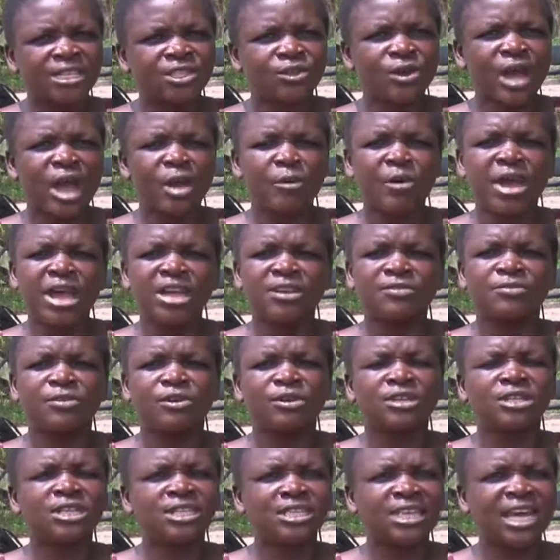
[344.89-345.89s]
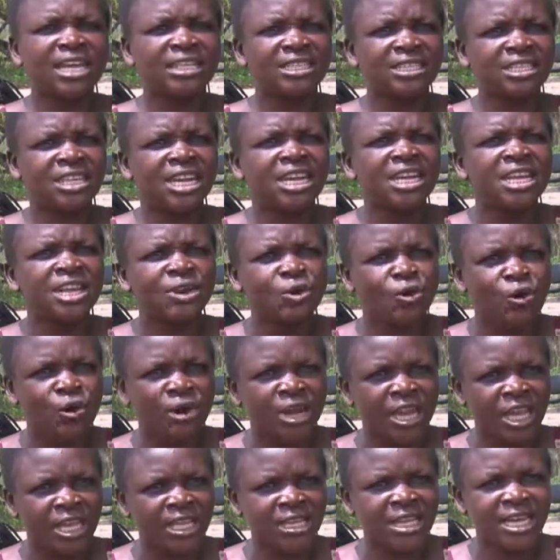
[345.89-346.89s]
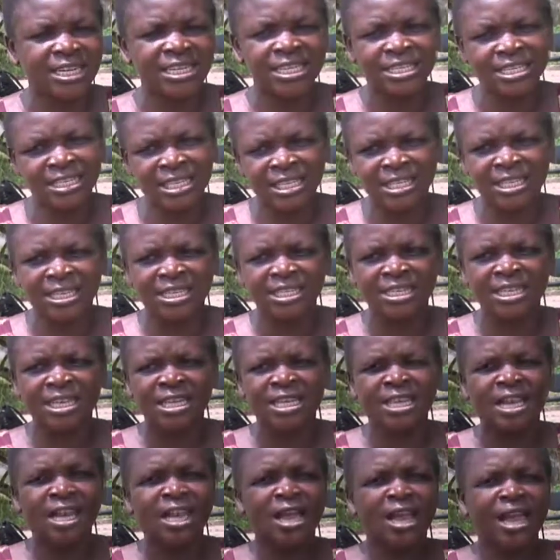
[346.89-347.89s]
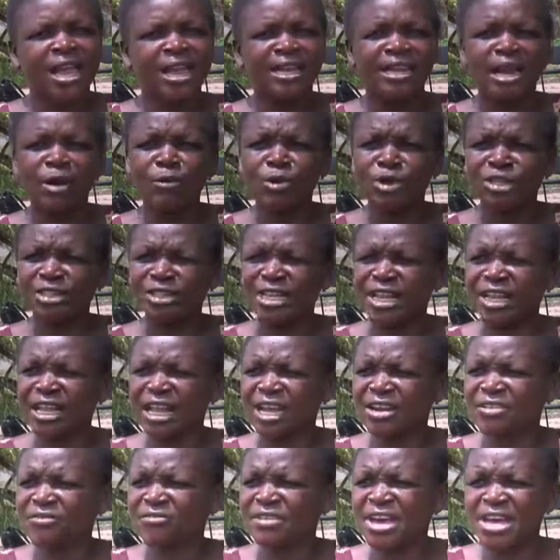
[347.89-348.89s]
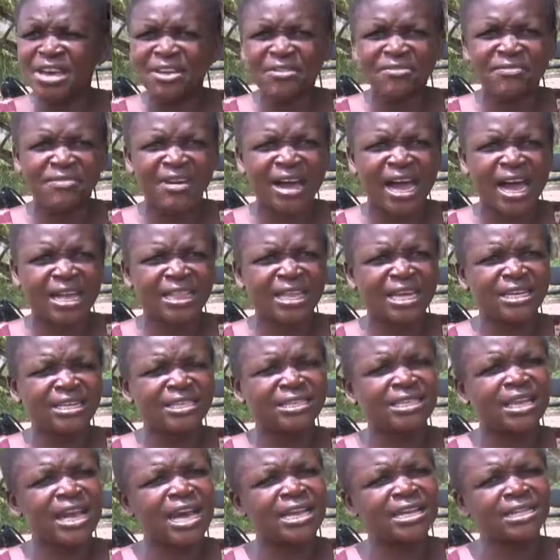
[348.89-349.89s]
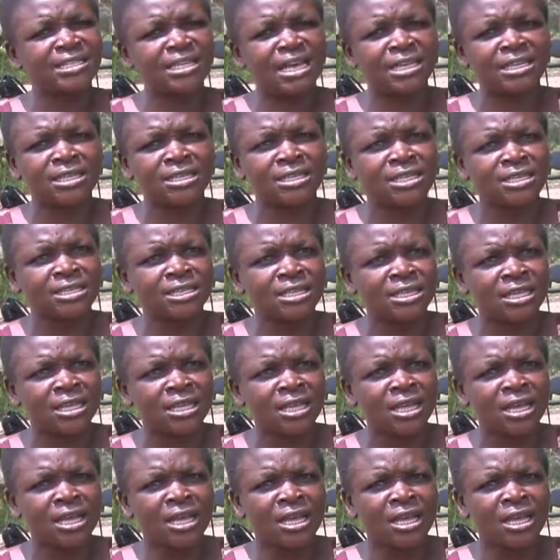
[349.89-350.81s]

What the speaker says: So I went for Teachers Training College, that is TTC. And I was taken very far, that is Garissa TTC.